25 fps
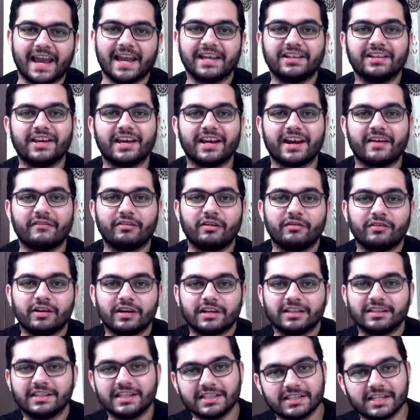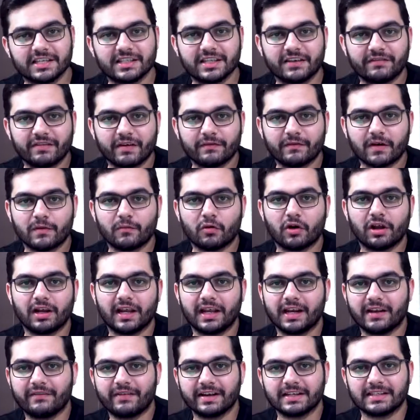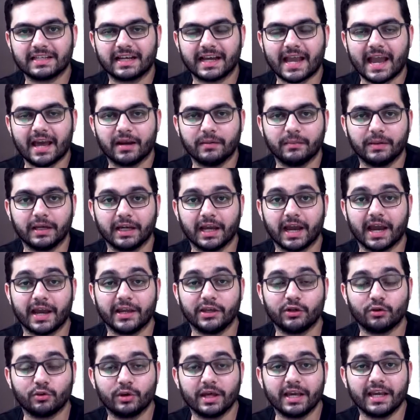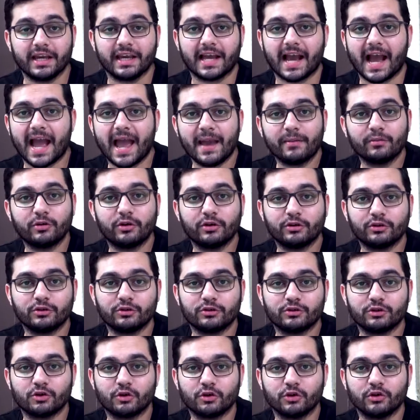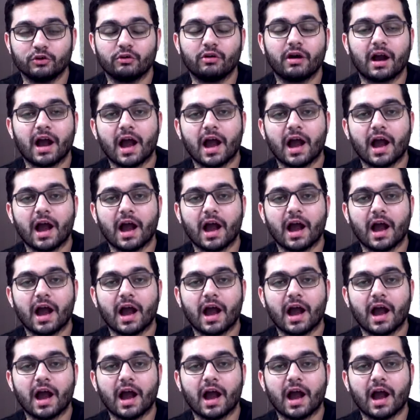Hey there everyone, this is Divyam from Online Effects Academy, and today I'm going to show you